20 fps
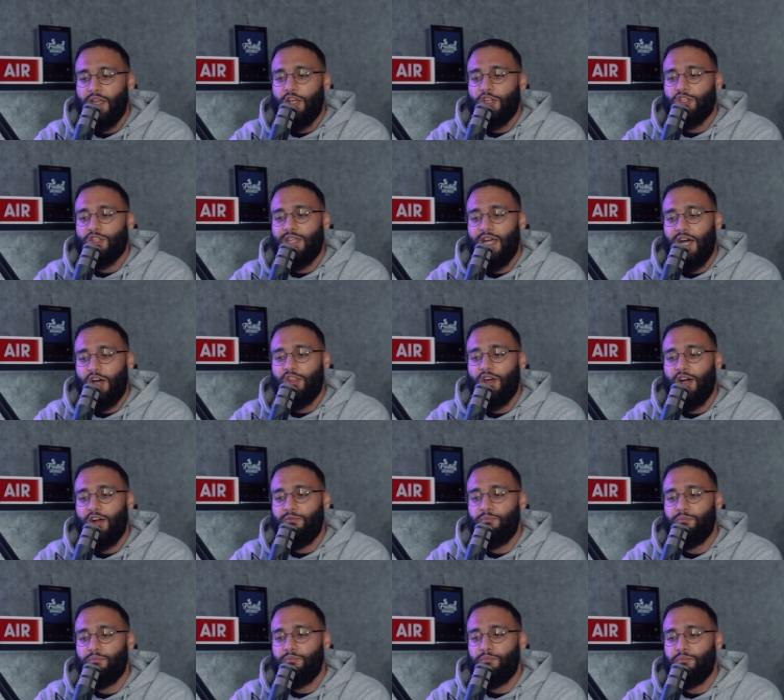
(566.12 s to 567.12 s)
So now that
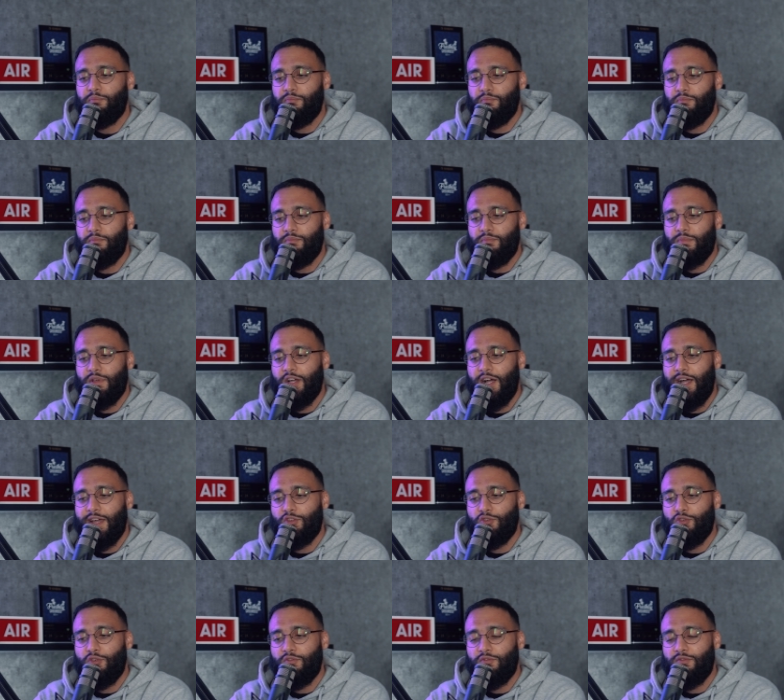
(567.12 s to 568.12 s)
I've
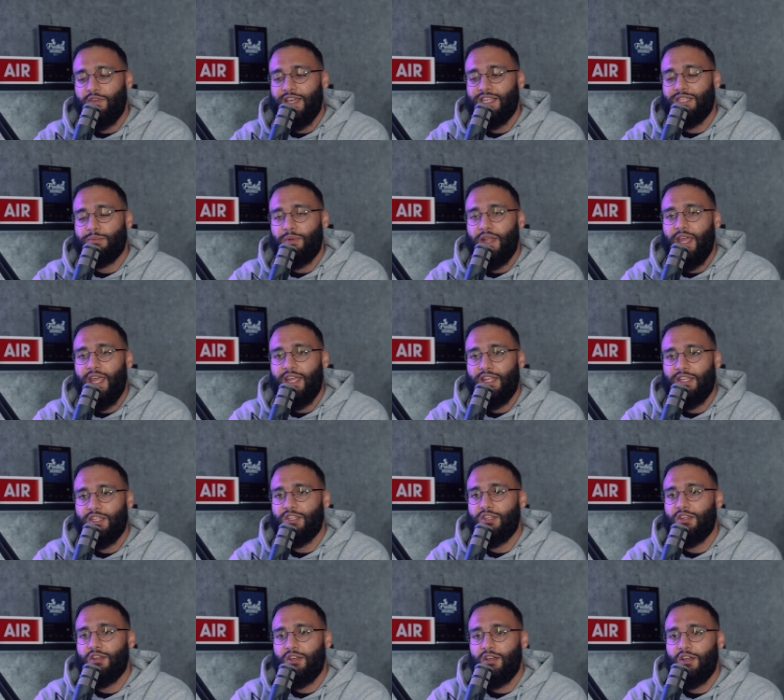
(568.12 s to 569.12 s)
kind of
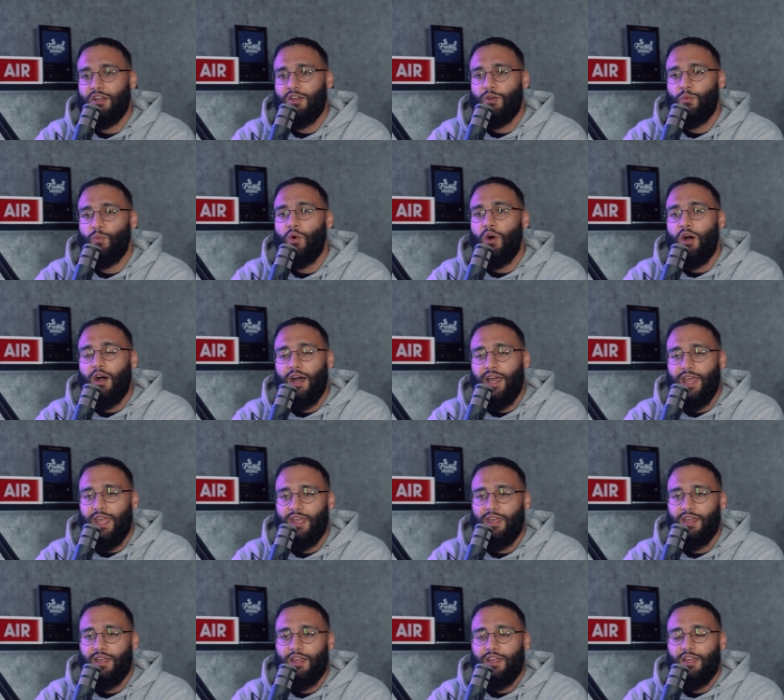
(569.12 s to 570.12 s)
explained
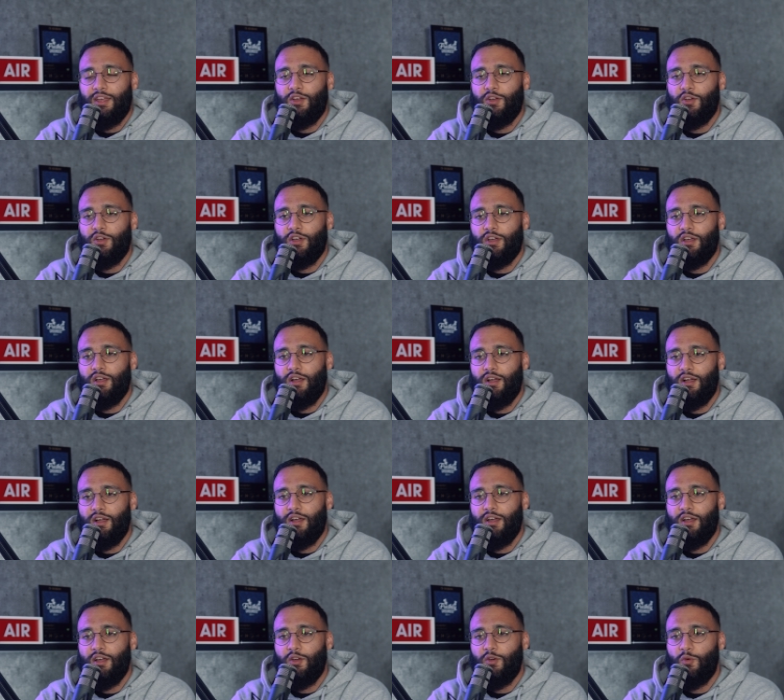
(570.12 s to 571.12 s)
why
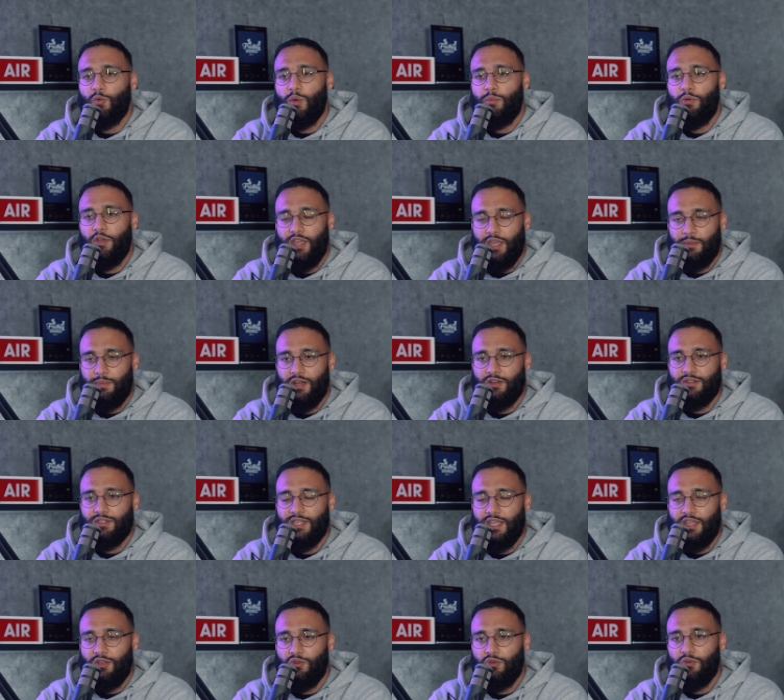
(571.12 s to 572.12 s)
uh, we're putting you back on
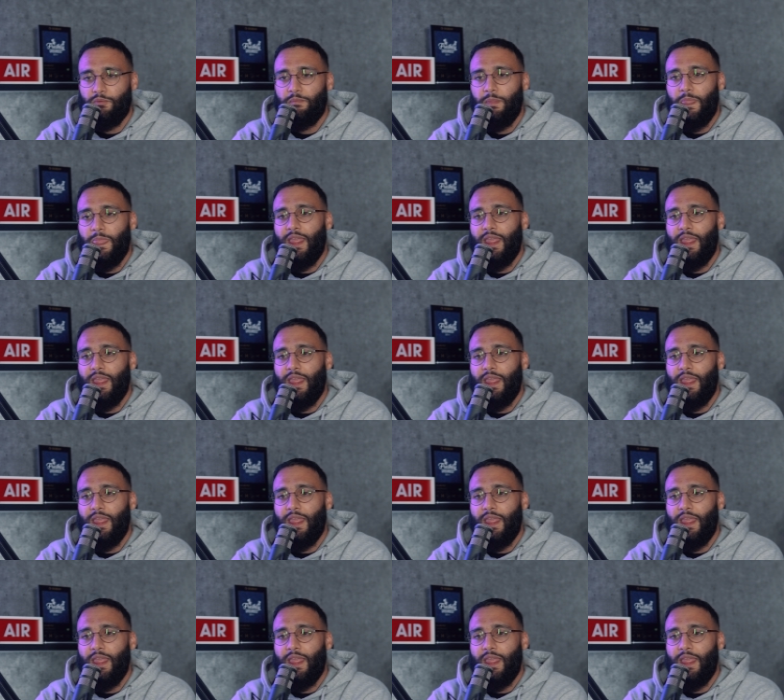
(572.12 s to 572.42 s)
sale,